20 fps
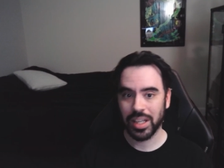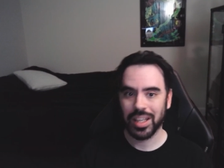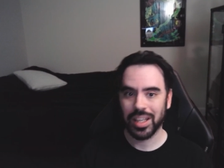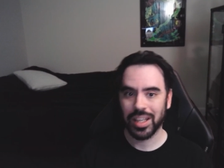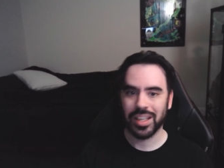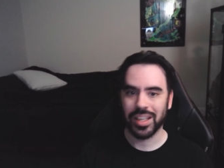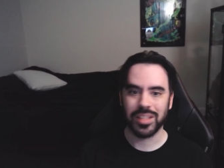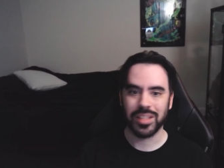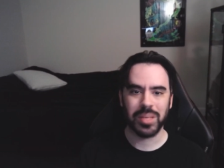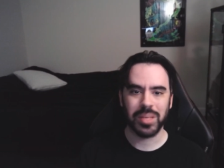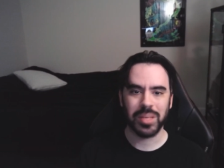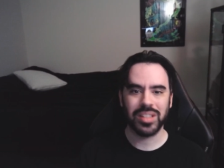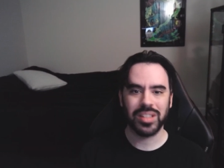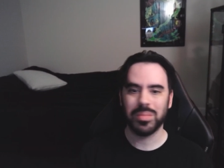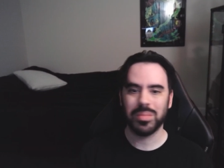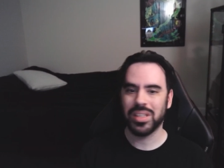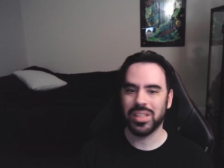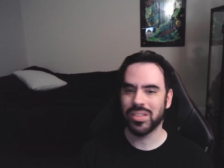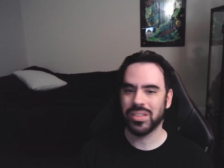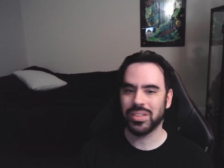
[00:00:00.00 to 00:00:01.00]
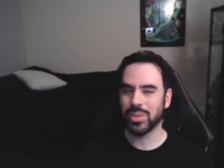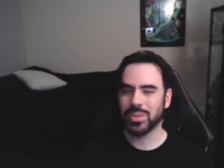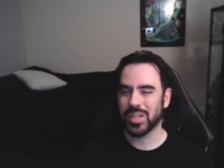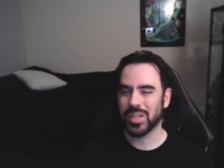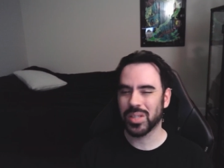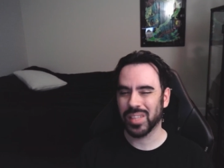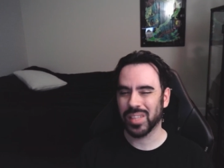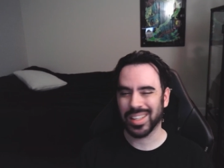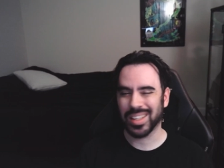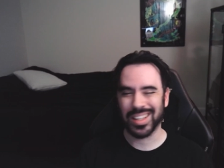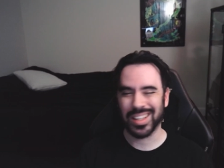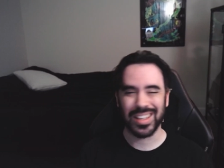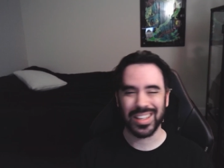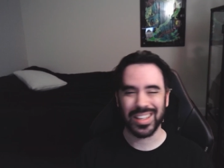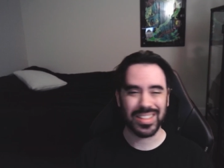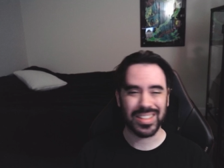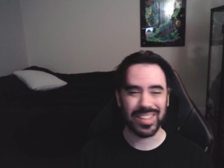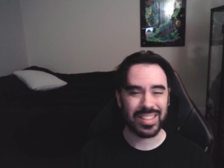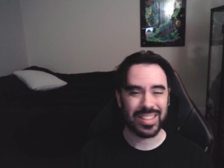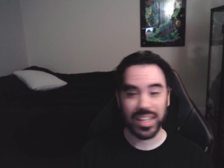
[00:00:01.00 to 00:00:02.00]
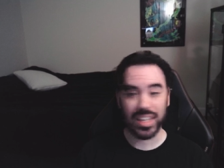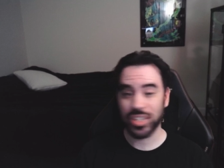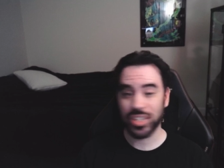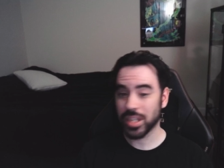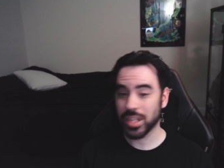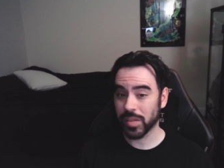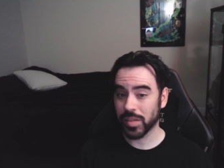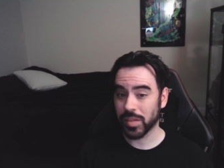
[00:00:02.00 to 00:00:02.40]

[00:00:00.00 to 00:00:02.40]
It's meant to be sort of like an extension of